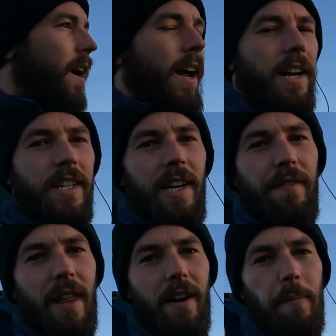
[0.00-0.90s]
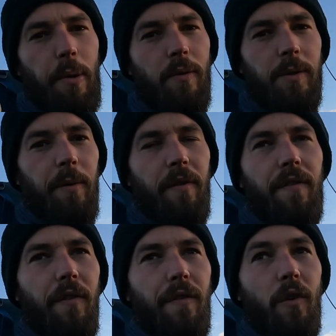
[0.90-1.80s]
I actually lived down in Portsmouth
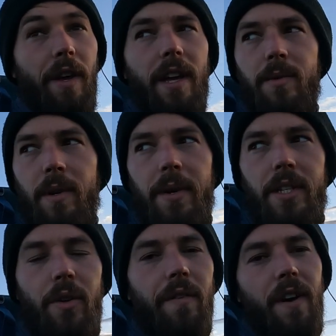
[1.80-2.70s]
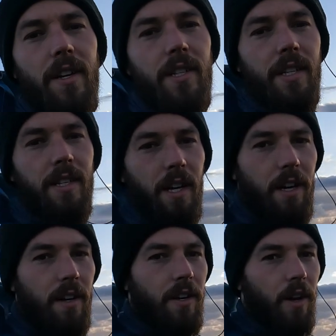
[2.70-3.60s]
for 4 years when I went to university, so
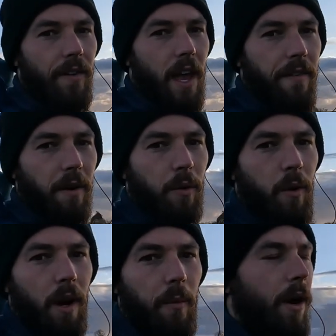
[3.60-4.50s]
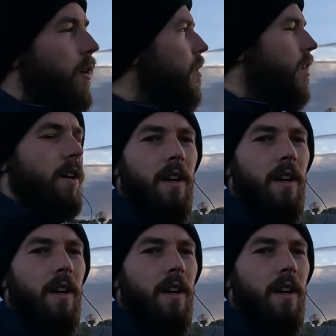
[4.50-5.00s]
I know the area quite well.